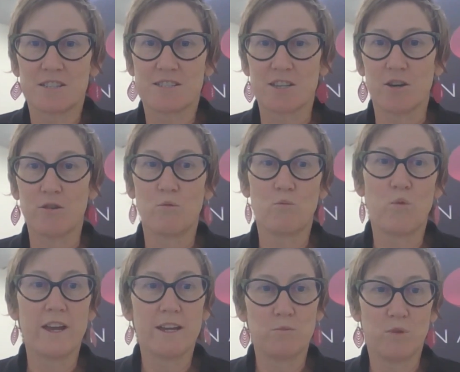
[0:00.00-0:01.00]
So
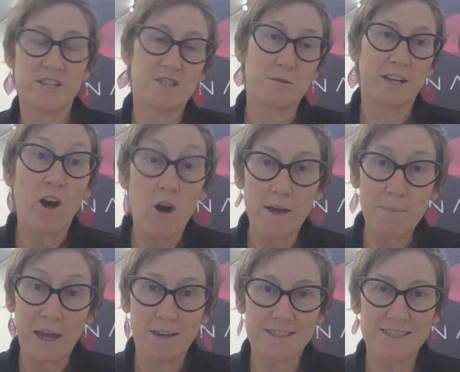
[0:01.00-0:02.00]
we're doing
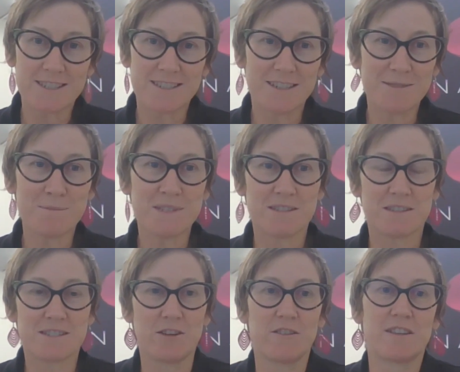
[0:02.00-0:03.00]
high-powered systems.
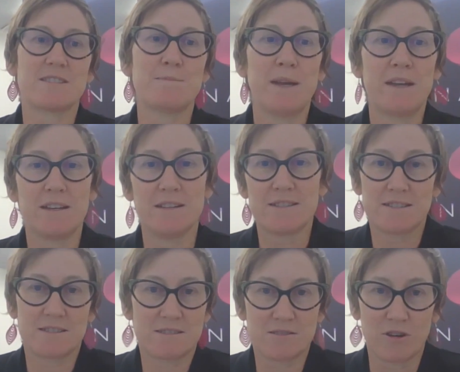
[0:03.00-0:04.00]
So this means
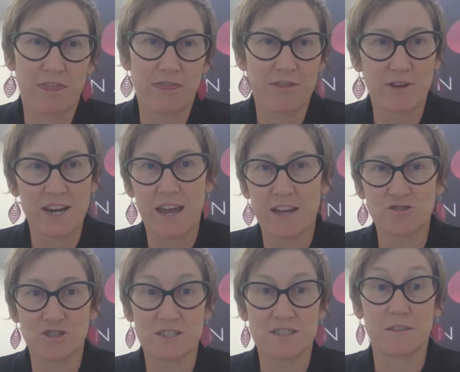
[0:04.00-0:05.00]
sort of
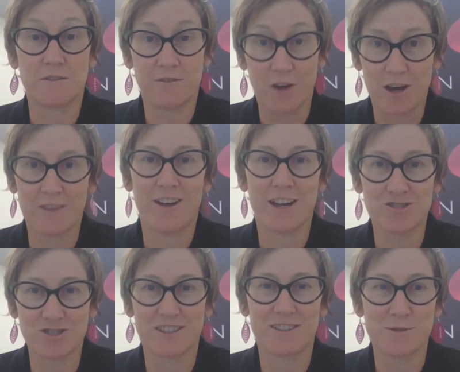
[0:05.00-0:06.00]
300 to
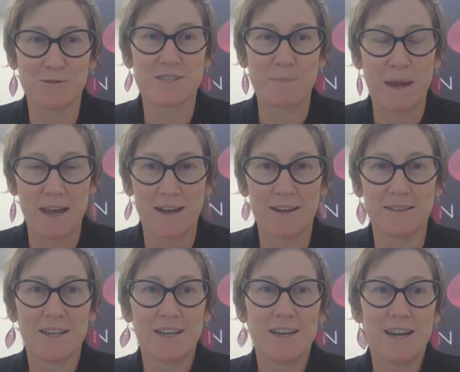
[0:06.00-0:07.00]
500 horsepower.
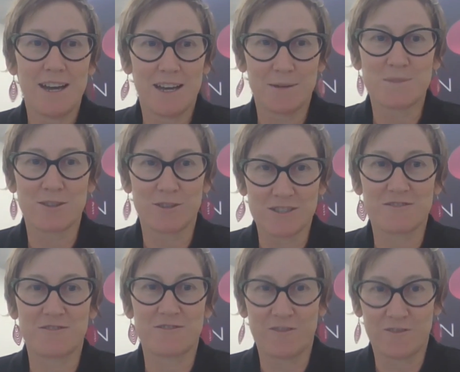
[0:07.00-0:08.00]
So
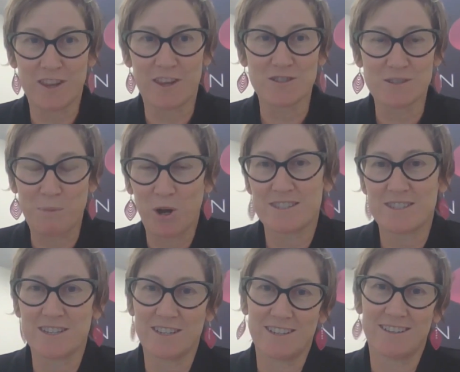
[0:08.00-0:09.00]
it's for those boats
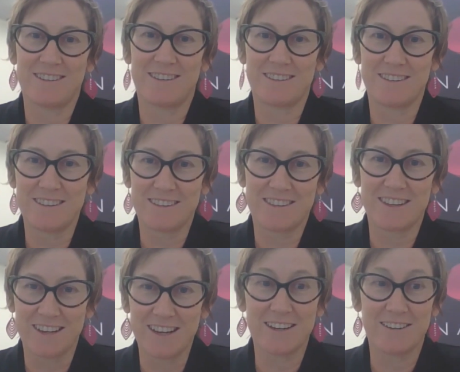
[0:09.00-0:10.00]
that
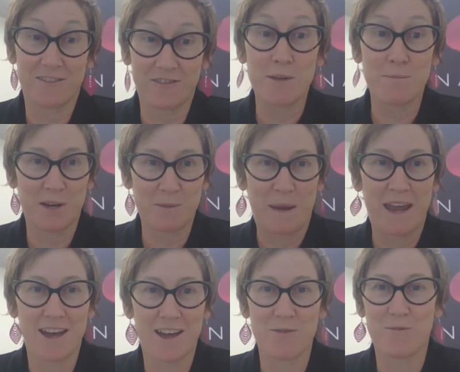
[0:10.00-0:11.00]
need a fair bit of
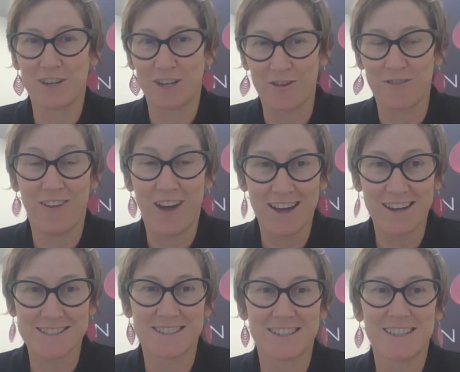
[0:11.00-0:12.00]
power, want to go
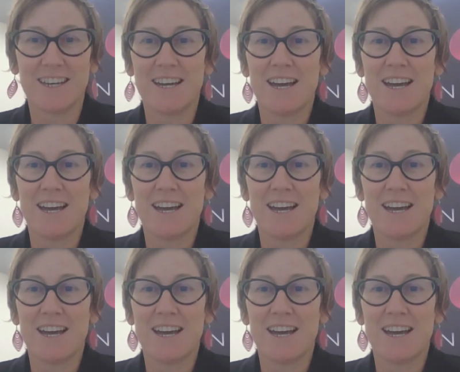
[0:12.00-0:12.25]
fast.